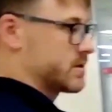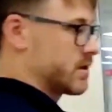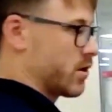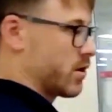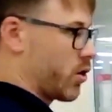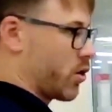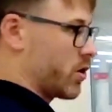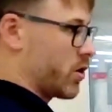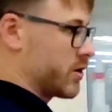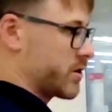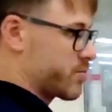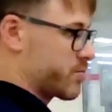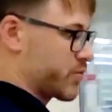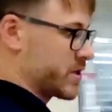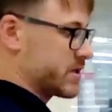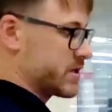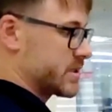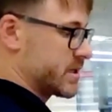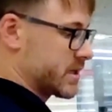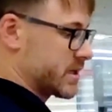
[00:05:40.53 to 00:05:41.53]
all the
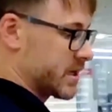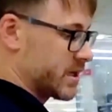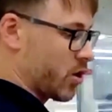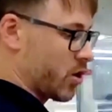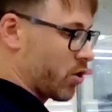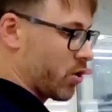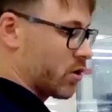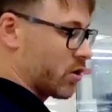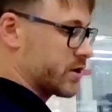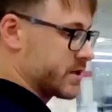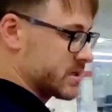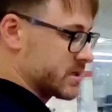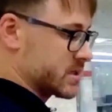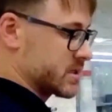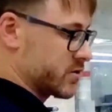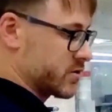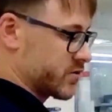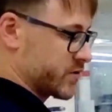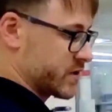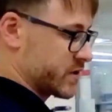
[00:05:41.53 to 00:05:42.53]
printing in all these
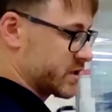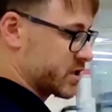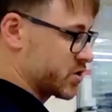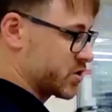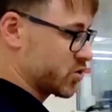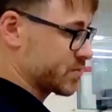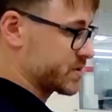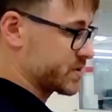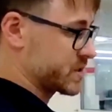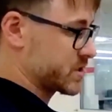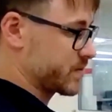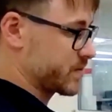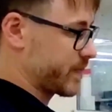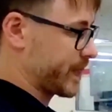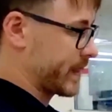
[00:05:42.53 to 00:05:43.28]
different cubes.